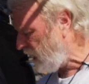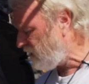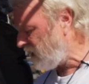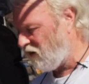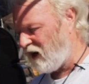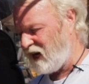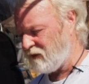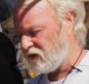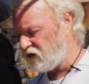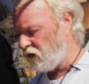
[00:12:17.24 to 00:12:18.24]
in the
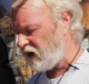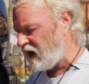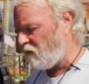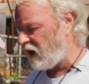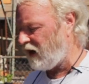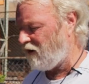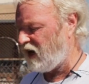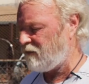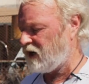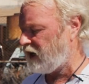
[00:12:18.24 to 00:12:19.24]
alignment. So now my
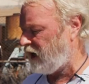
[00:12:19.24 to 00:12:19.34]
alignment